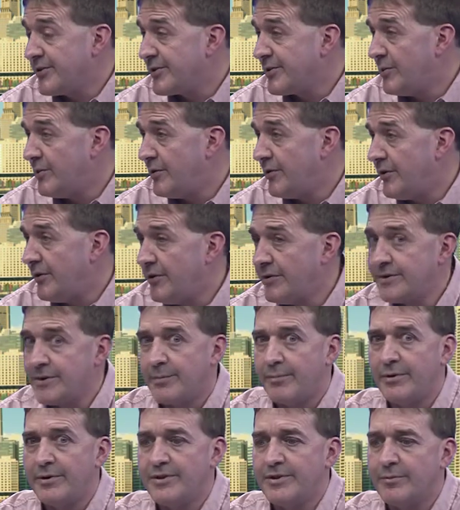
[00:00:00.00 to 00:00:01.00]
a school nurse, a
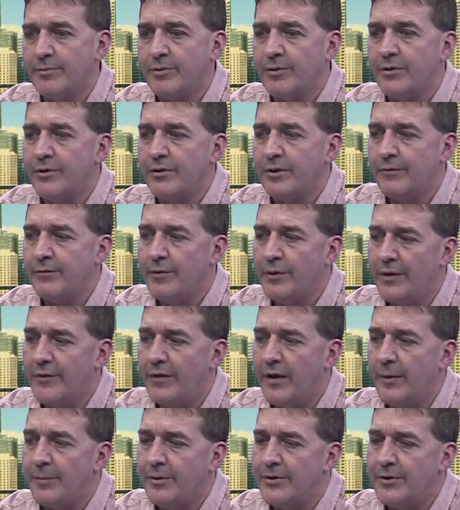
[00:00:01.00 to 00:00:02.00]
principal, if you had an
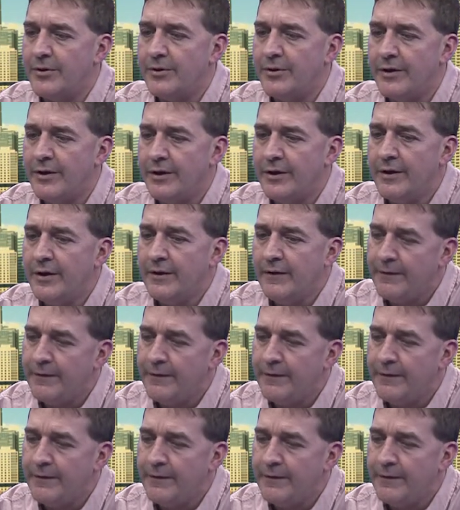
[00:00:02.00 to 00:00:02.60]
opportunity